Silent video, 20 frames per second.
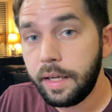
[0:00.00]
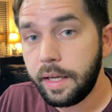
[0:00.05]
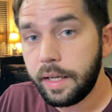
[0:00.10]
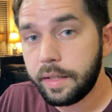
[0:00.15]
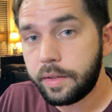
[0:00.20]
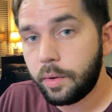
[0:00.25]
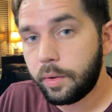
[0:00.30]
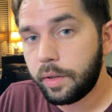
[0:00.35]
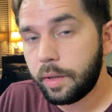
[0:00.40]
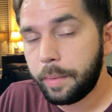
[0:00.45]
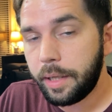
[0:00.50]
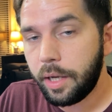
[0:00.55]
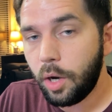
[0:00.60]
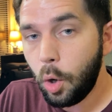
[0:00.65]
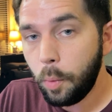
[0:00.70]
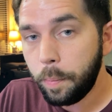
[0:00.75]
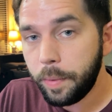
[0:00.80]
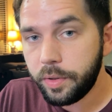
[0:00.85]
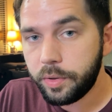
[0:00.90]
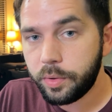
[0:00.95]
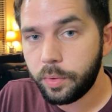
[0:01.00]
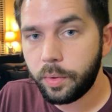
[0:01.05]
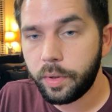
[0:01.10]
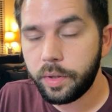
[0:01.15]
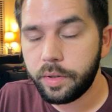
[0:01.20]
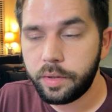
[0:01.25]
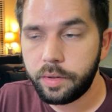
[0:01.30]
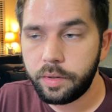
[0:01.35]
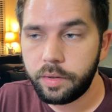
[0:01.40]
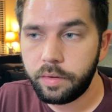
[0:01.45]
it's going to be open
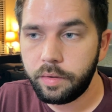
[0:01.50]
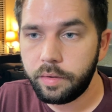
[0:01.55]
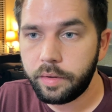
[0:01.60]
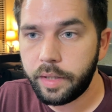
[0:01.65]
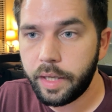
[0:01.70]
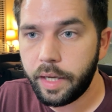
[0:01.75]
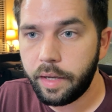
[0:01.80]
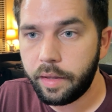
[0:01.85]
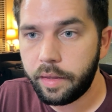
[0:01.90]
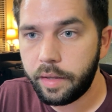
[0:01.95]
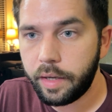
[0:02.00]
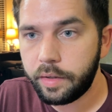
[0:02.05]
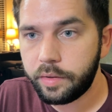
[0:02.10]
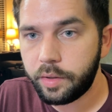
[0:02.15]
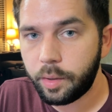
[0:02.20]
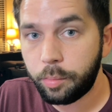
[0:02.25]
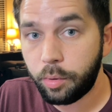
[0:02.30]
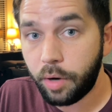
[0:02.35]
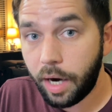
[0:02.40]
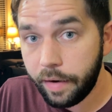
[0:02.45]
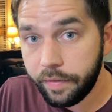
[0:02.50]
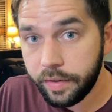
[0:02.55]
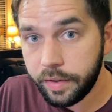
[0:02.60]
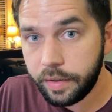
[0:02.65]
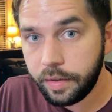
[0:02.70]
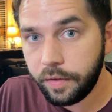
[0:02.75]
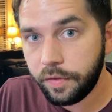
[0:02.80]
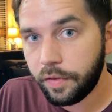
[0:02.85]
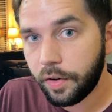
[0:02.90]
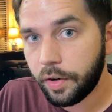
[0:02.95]
source, that things are
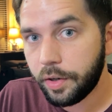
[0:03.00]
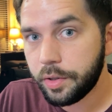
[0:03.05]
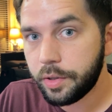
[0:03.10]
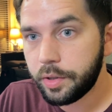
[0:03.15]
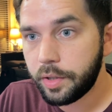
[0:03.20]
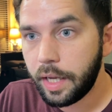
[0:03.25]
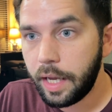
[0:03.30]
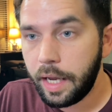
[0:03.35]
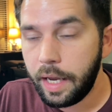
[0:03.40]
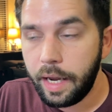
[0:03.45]
privacy first,